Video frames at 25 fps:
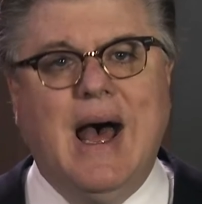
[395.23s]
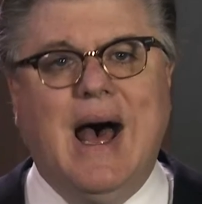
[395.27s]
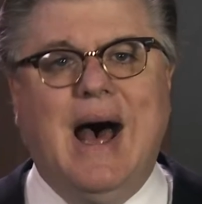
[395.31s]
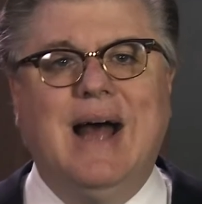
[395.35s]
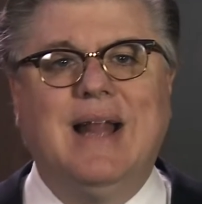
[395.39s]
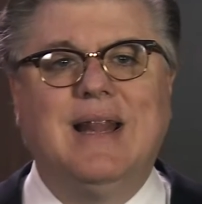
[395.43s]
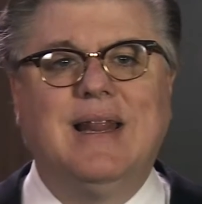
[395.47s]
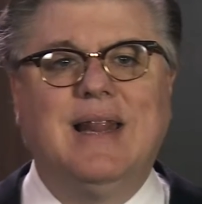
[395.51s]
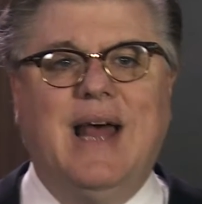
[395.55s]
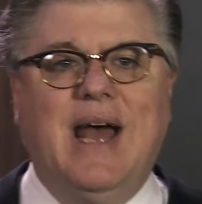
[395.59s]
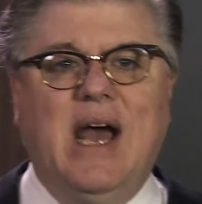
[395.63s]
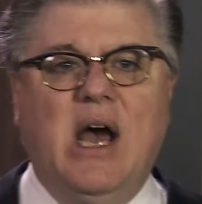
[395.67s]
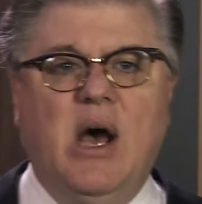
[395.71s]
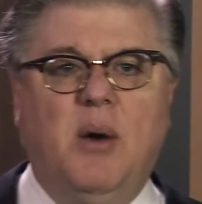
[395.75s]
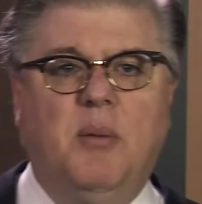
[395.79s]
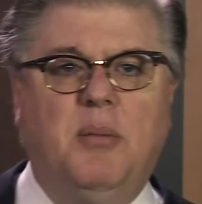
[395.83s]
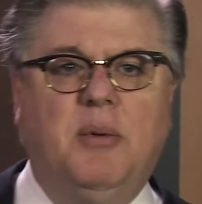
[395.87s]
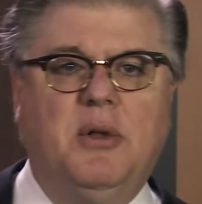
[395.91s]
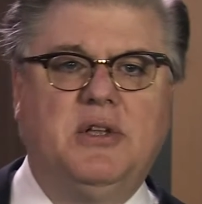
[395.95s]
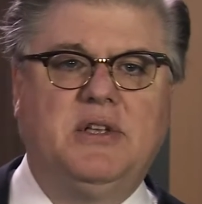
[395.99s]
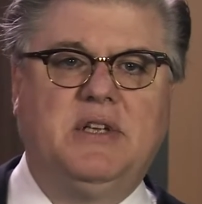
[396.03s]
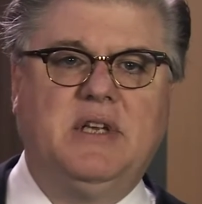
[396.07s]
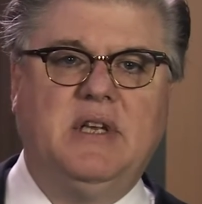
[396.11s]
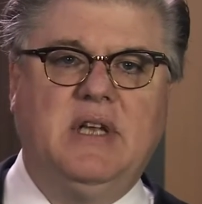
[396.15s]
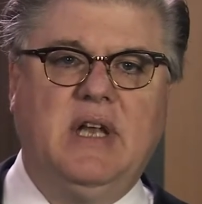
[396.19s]

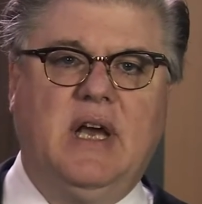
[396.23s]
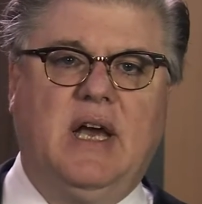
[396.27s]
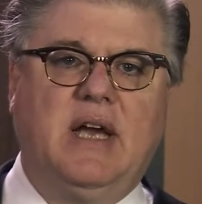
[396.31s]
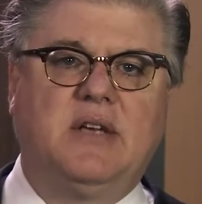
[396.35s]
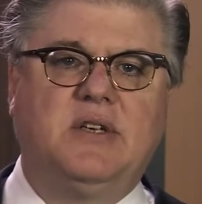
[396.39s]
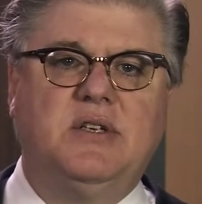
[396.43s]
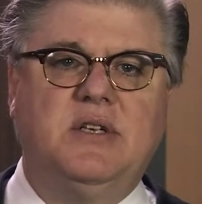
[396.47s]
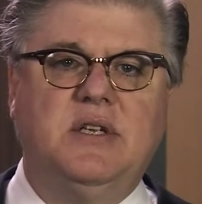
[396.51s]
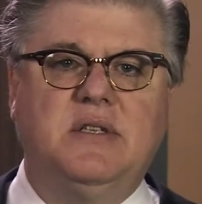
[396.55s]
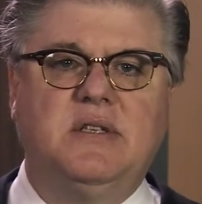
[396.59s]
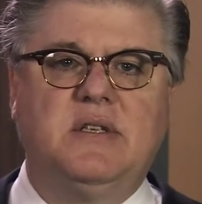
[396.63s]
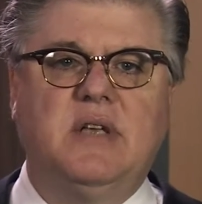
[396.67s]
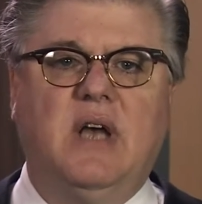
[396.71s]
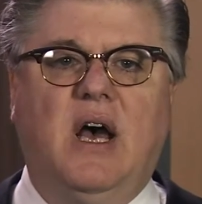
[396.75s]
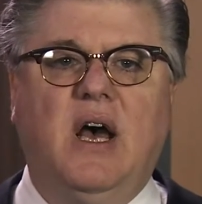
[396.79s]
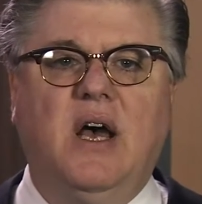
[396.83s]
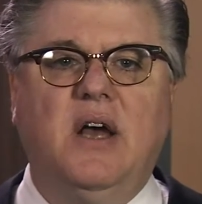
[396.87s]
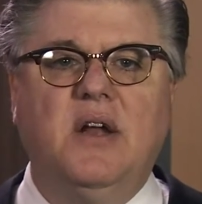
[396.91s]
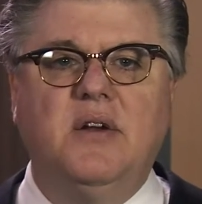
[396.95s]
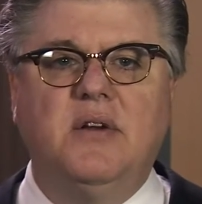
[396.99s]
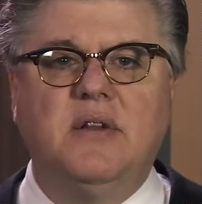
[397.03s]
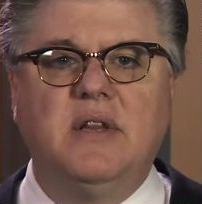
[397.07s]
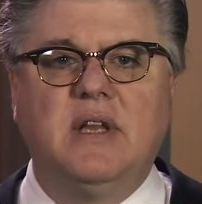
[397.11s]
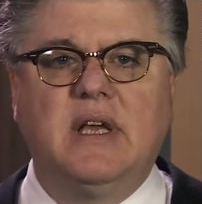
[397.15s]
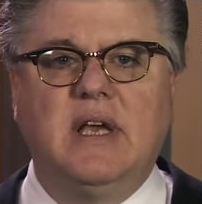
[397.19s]
Allowable deductions
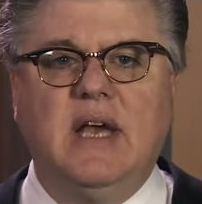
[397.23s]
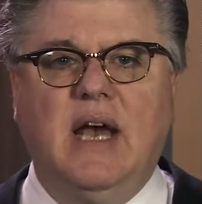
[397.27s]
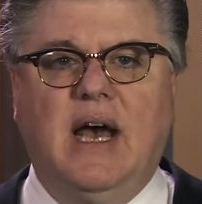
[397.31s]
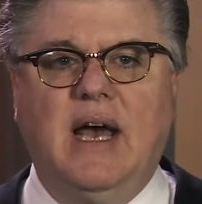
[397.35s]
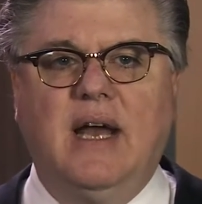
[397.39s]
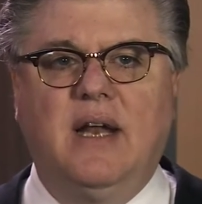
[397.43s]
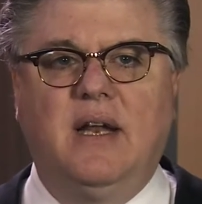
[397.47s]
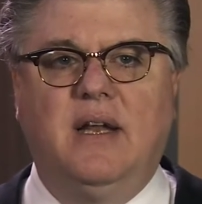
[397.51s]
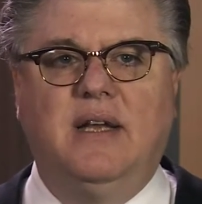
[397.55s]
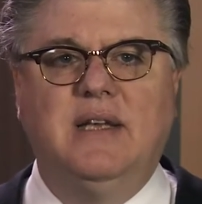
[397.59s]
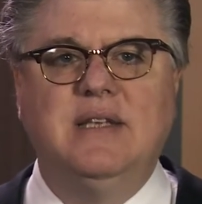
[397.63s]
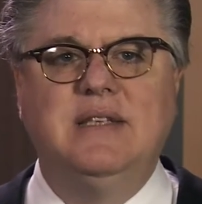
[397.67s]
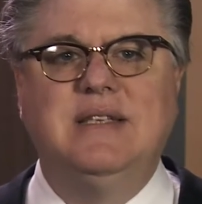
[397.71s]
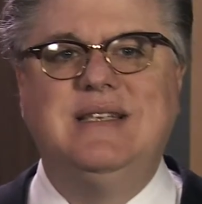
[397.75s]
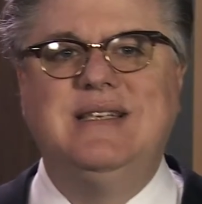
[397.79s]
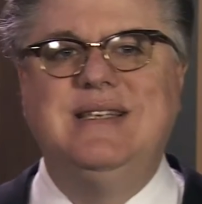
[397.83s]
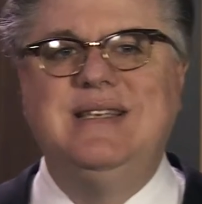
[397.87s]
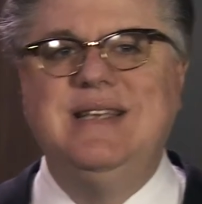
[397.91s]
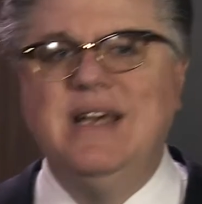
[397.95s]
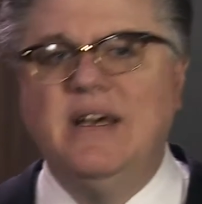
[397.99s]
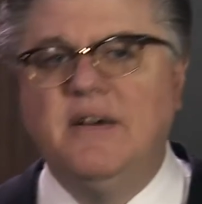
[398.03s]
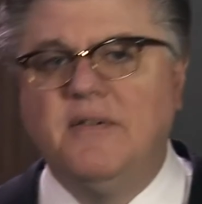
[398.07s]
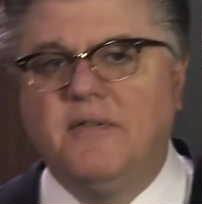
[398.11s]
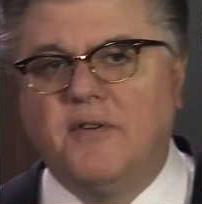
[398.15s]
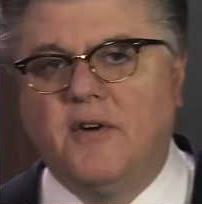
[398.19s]
under the guidelines
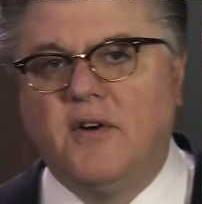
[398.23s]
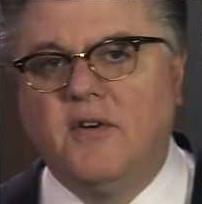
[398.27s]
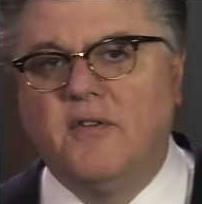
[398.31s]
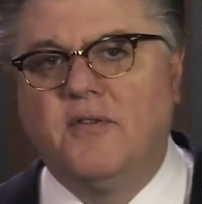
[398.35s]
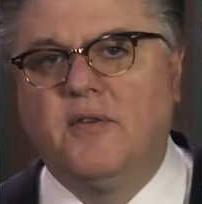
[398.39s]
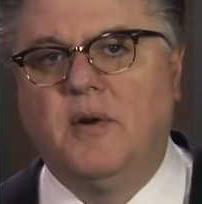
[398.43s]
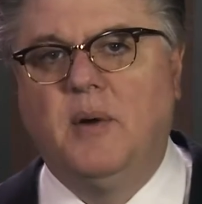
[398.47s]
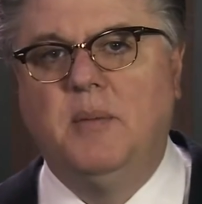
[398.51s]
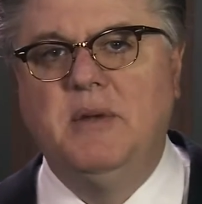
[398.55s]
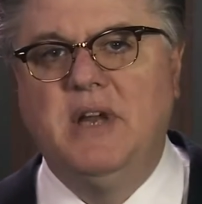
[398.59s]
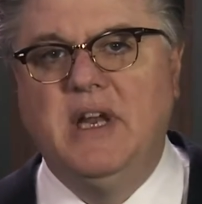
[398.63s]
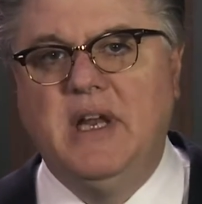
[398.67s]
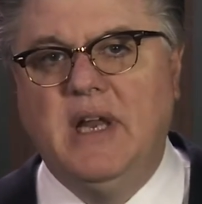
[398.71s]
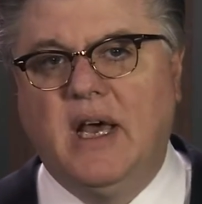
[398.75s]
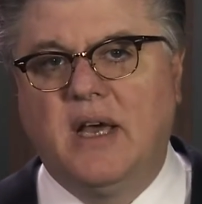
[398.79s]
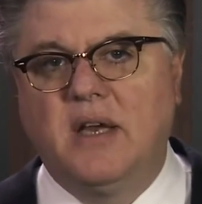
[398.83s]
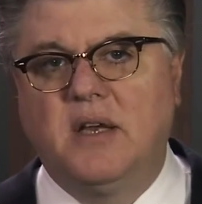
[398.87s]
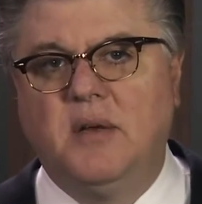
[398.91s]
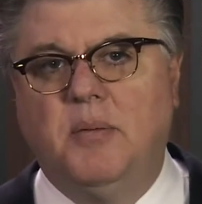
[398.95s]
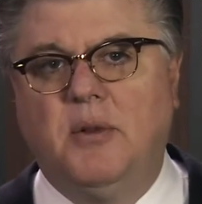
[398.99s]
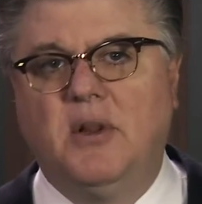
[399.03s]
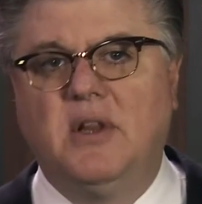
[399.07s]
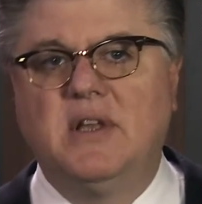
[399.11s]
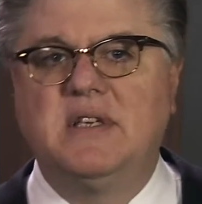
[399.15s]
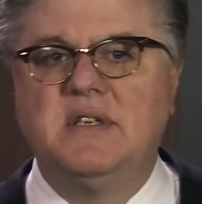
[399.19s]
differ from
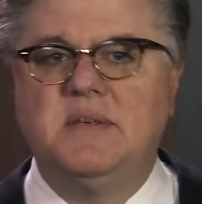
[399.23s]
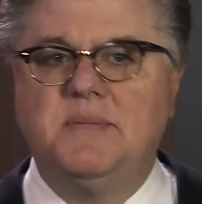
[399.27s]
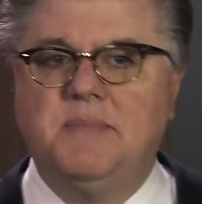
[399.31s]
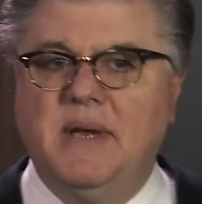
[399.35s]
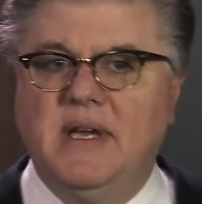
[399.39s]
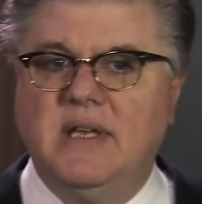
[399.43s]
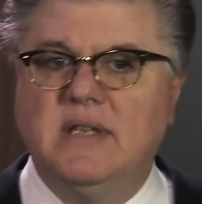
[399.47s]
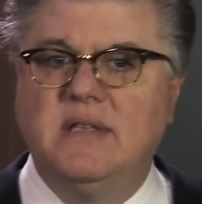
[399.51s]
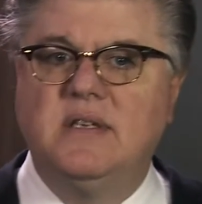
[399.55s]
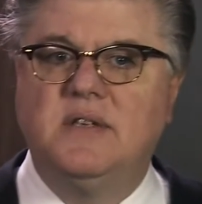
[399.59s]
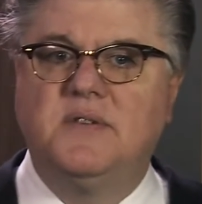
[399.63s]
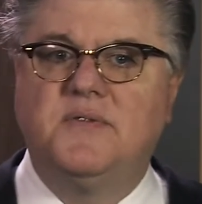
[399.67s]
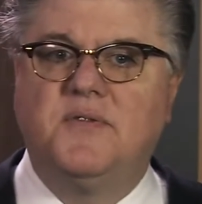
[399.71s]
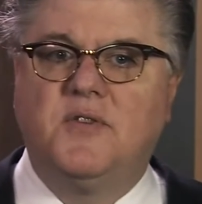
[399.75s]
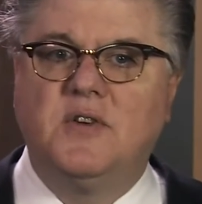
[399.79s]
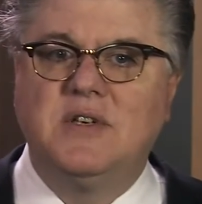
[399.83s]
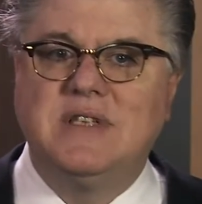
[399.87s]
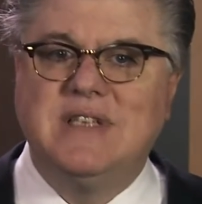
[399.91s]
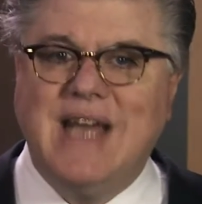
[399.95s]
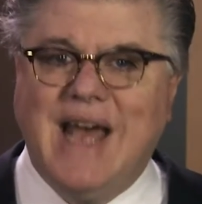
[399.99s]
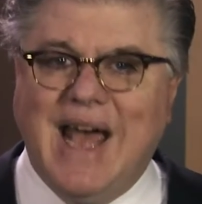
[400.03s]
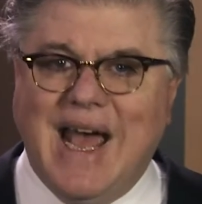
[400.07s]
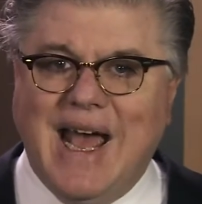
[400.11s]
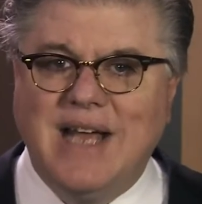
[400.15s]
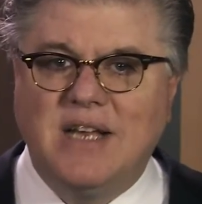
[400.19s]
deductible expenses for
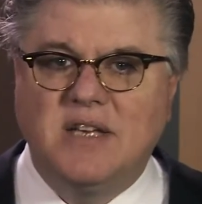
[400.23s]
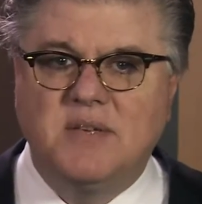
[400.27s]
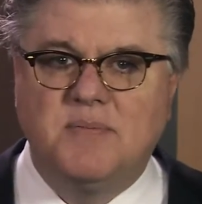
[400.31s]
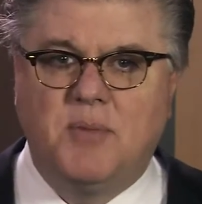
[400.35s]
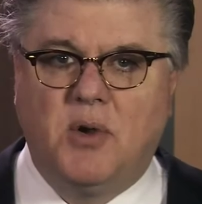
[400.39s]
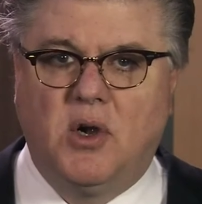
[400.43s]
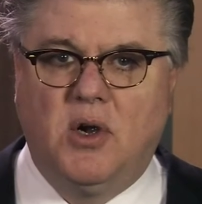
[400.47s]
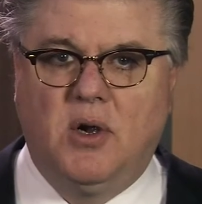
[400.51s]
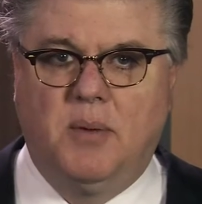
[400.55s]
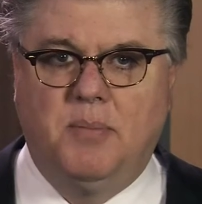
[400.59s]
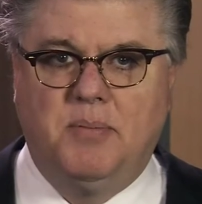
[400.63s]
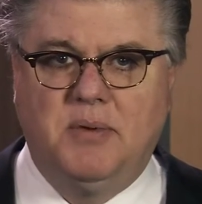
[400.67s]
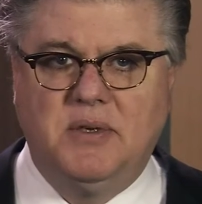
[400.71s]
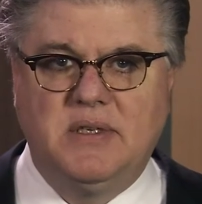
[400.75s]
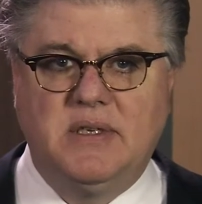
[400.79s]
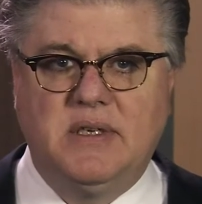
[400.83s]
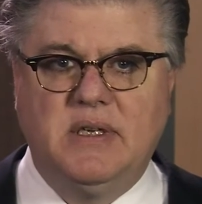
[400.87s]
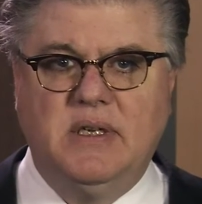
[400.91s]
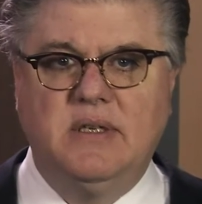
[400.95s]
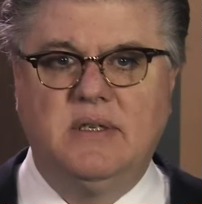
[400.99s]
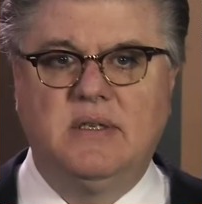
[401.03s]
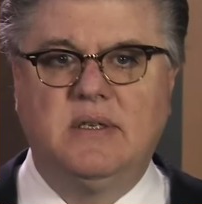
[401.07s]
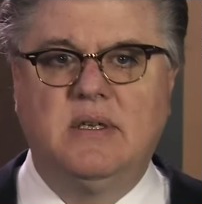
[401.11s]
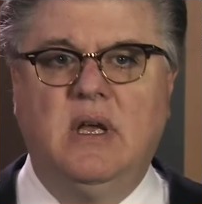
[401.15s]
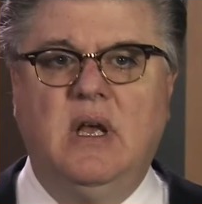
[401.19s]
tax
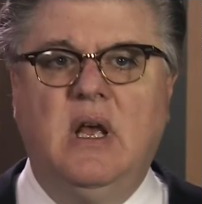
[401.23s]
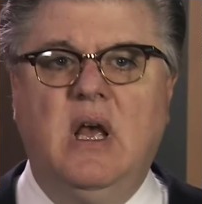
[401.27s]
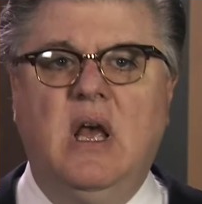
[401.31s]
purposes.